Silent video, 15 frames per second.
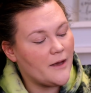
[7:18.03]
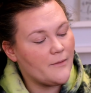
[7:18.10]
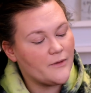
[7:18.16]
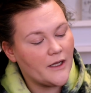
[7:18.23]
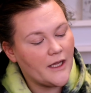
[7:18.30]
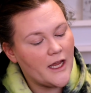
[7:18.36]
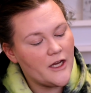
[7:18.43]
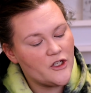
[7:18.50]

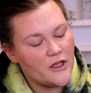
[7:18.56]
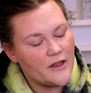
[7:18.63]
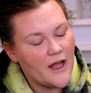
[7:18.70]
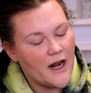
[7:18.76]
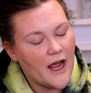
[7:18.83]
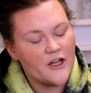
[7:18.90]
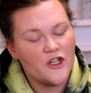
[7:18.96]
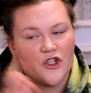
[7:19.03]
implication
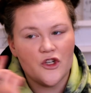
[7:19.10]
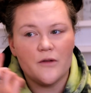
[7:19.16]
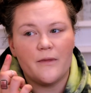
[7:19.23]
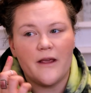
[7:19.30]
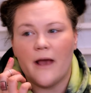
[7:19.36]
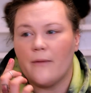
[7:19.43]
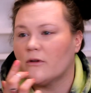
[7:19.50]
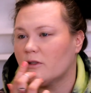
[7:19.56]
that I should
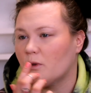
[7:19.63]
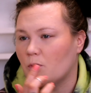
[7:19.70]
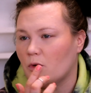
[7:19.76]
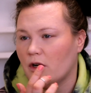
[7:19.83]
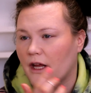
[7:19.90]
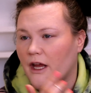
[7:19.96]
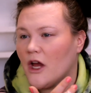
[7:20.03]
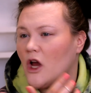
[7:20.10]
be able to
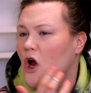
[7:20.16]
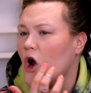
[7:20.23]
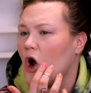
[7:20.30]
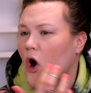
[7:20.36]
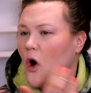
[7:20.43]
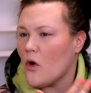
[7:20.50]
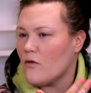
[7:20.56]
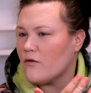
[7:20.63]
put it
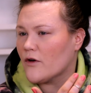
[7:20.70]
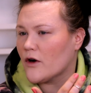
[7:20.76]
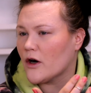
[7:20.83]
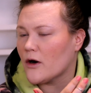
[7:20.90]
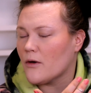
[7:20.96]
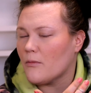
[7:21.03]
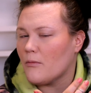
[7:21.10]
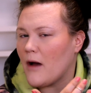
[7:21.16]

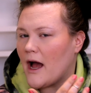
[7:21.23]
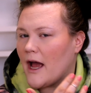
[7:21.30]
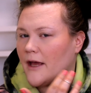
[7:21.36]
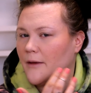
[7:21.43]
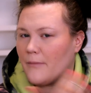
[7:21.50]
over my